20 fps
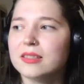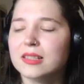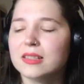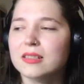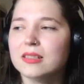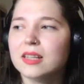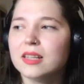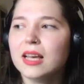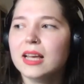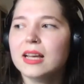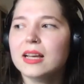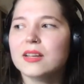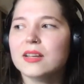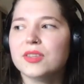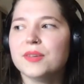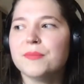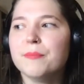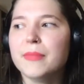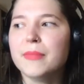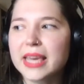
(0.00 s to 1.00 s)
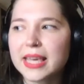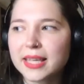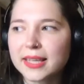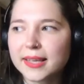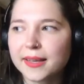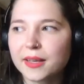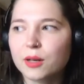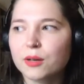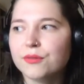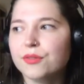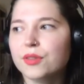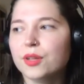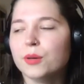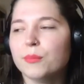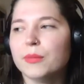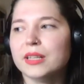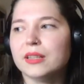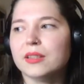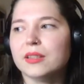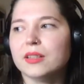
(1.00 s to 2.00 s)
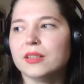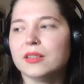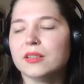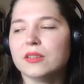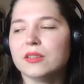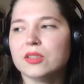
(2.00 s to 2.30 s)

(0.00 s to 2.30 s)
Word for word: and the making of them and the,